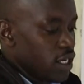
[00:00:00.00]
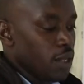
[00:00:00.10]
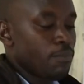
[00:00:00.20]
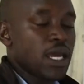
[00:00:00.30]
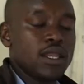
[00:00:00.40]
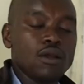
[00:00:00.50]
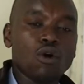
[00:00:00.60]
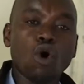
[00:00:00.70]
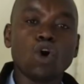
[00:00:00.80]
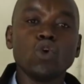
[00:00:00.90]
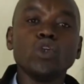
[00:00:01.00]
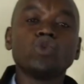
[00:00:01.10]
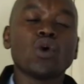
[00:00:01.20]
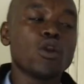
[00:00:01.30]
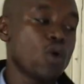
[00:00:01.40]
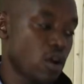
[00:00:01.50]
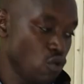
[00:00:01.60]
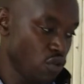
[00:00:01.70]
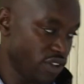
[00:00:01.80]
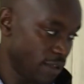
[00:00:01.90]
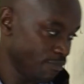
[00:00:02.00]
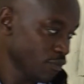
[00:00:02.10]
depending on which one you are using.